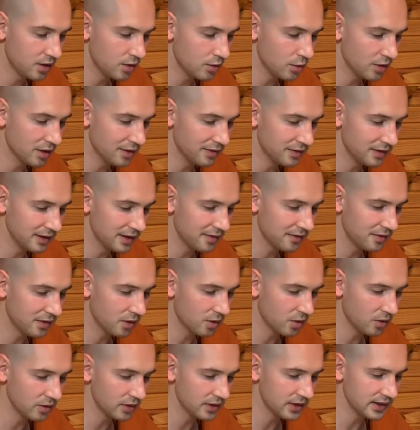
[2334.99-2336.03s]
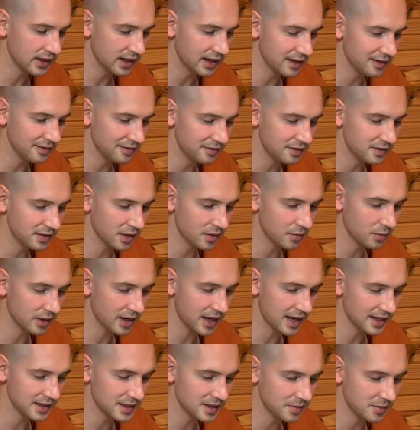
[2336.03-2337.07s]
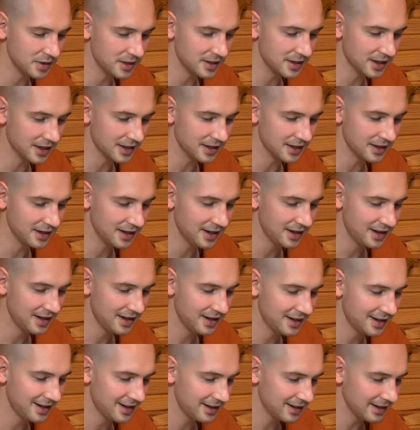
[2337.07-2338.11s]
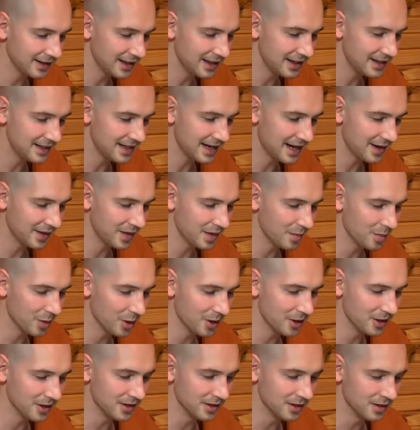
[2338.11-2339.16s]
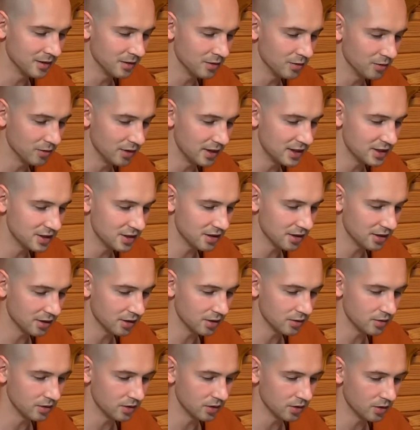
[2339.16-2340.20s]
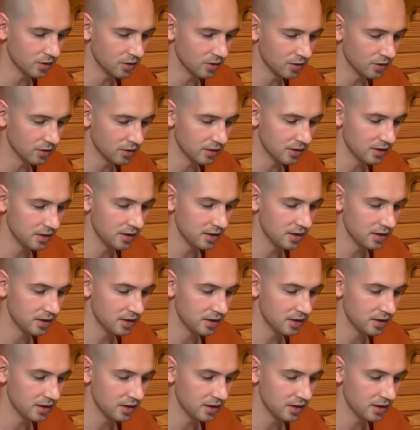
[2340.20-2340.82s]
who have lived the holy life, done what had to be done, laid down the burden, reached their own goal,